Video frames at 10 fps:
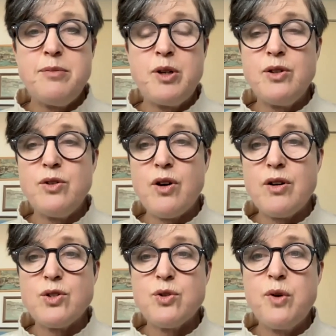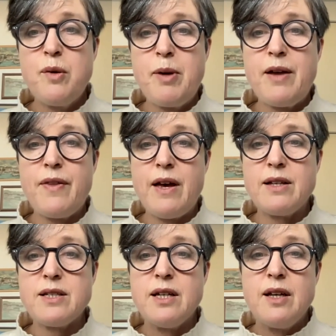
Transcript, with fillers: but you can't talk about that.